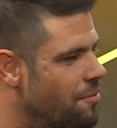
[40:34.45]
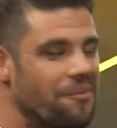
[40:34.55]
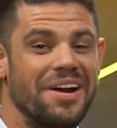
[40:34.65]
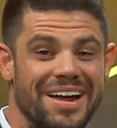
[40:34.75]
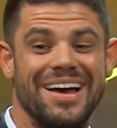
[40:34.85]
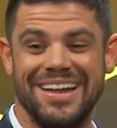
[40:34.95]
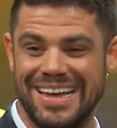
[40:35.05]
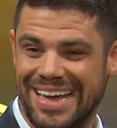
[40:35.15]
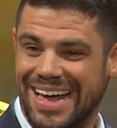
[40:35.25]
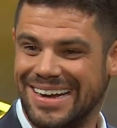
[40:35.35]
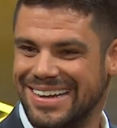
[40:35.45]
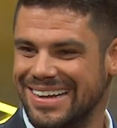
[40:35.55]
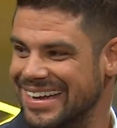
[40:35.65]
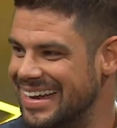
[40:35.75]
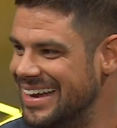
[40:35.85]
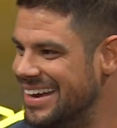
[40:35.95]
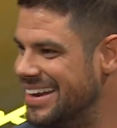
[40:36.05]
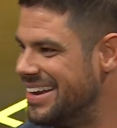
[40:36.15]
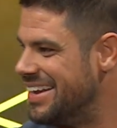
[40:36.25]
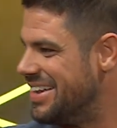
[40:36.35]
we're going to
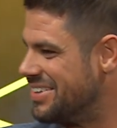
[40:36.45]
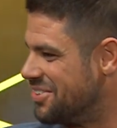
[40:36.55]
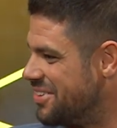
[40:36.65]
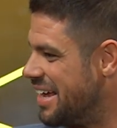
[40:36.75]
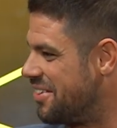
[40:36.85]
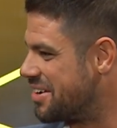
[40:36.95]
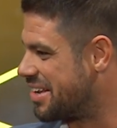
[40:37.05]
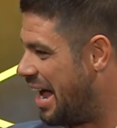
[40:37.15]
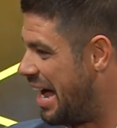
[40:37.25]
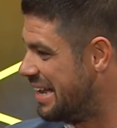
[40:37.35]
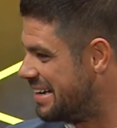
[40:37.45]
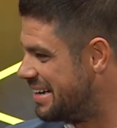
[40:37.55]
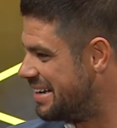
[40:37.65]
get to the other side?